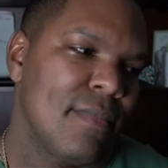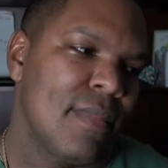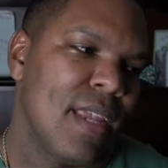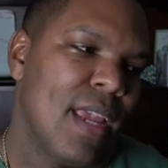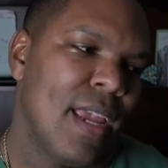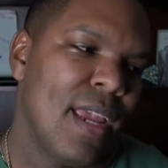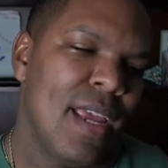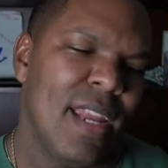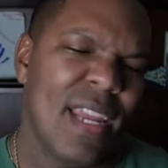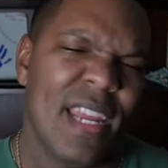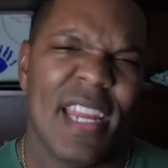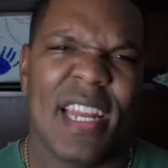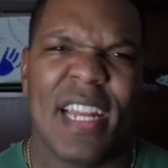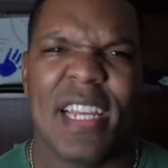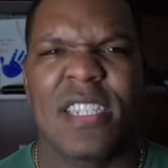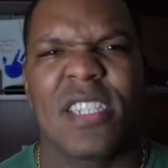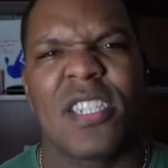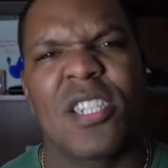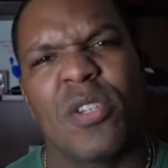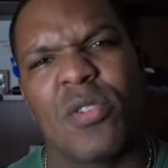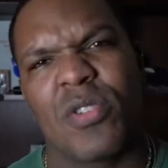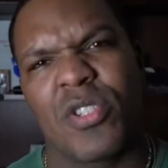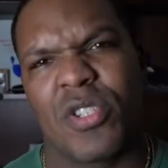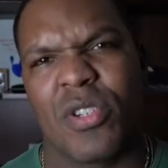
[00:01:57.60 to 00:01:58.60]
And I
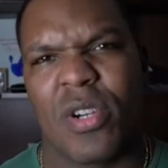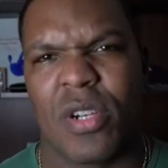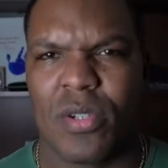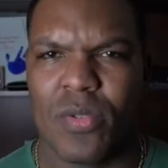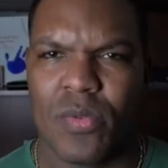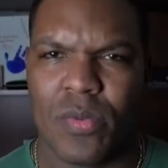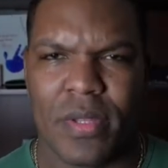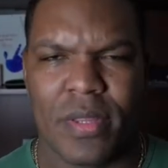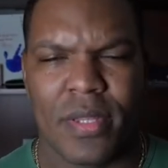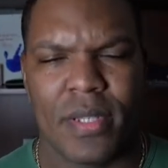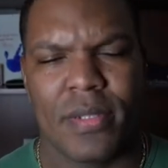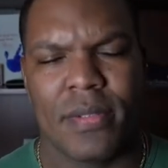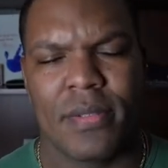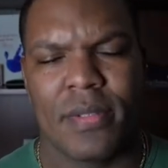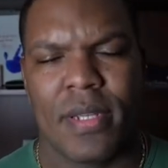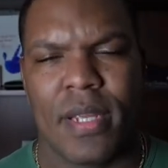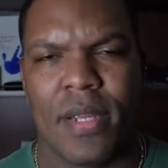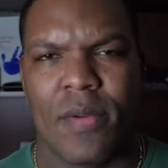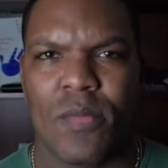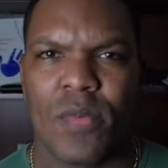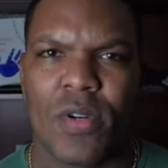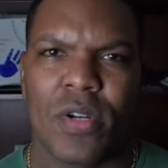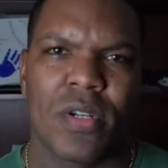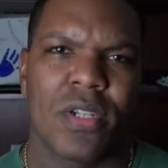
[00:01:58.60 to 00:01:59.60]
still struggle with it.
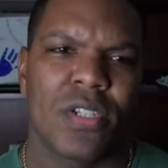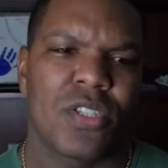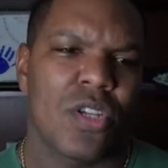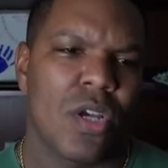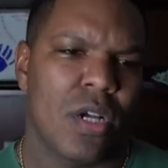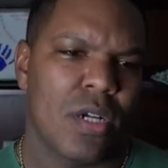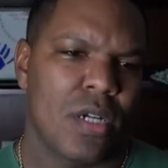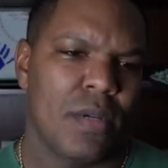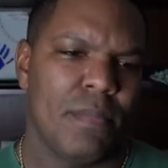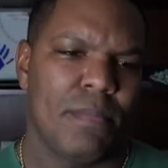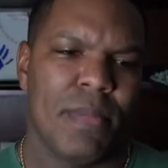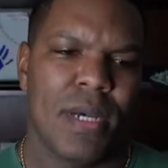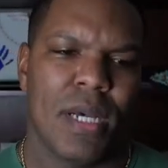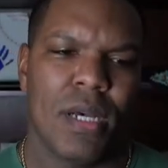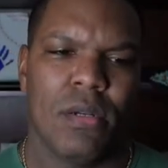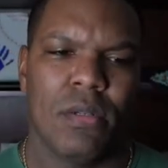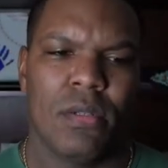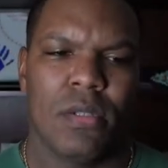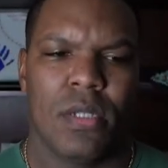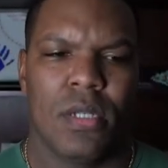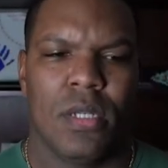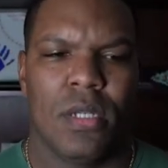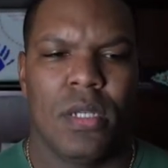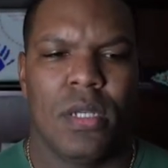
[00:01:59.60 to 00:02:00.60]
And we're going to talk
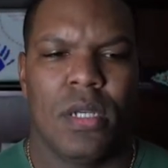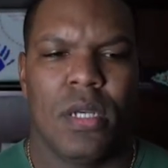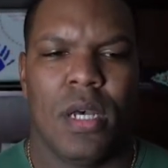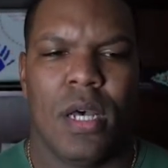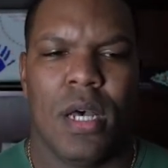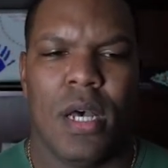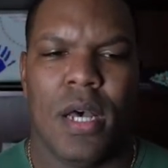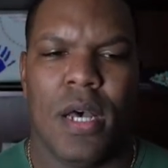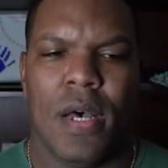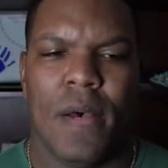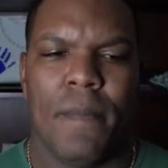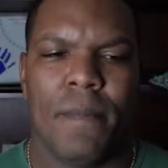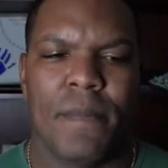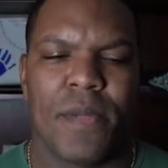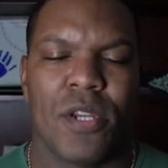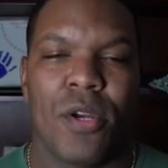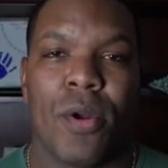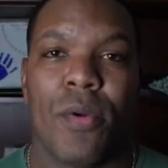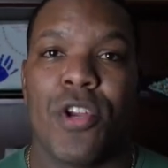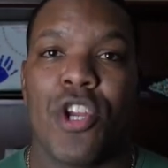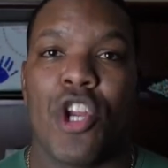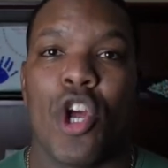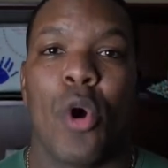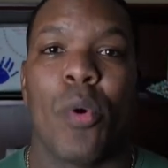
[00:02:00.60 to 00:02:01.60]
about, you know,
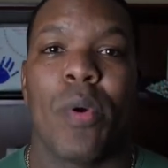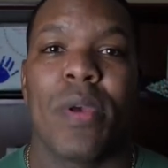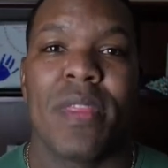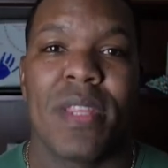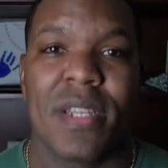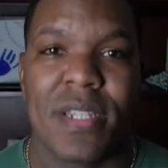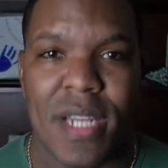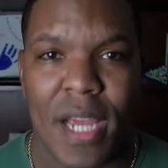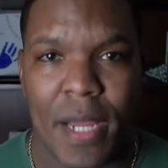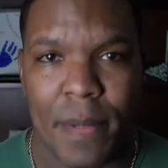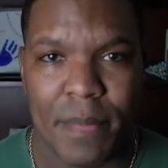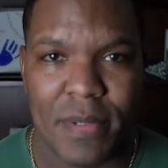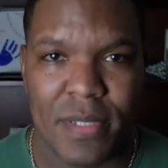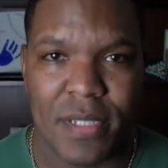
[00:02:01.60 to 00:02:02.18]
knowing the type of